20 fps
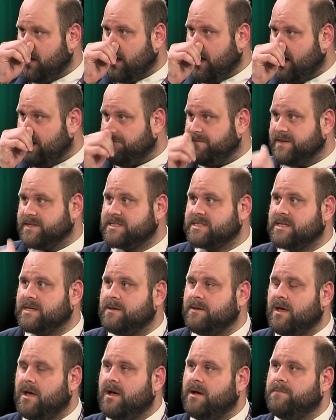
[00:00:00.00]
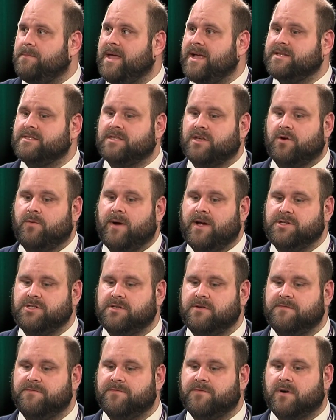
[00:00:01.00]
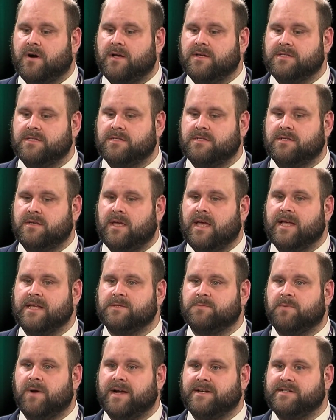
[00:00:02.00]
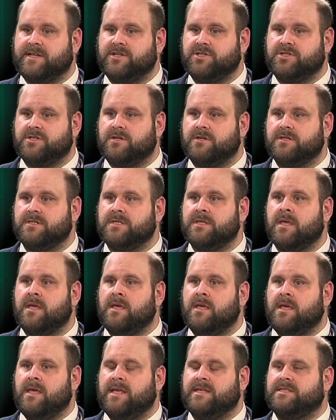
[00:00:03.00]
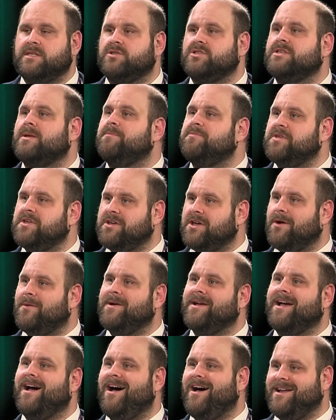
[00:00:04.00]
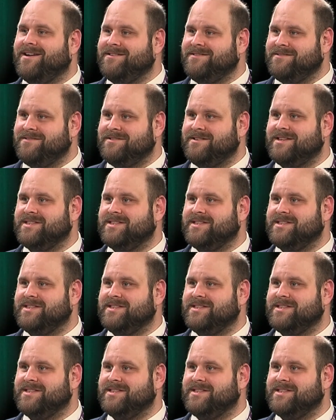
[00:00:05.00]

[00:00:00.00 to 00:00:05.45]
obviously begs the question for us as practitioners, is there something going on?